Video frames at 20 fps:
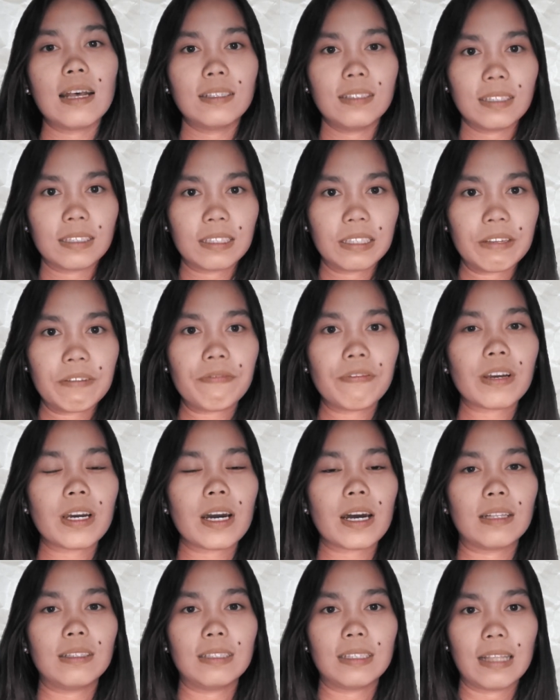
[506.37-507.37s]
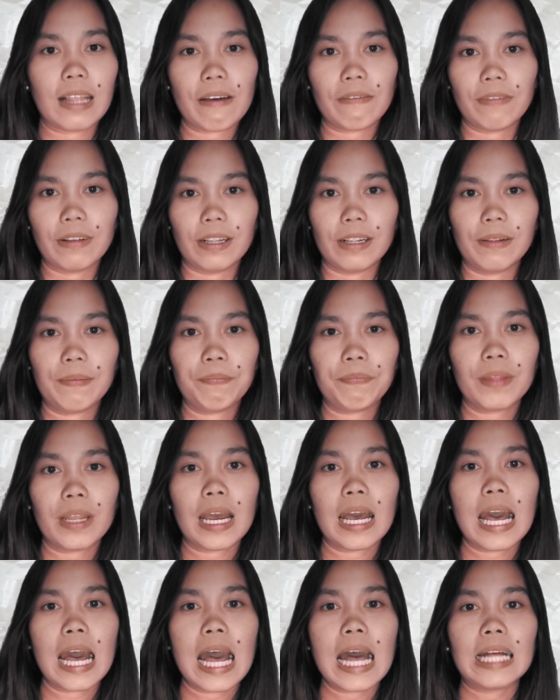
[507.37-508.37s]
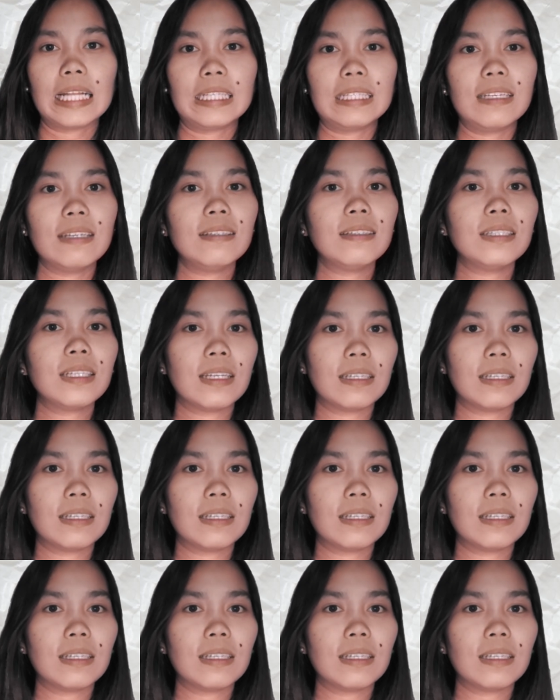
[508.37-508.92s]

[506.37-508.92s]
Significance level. This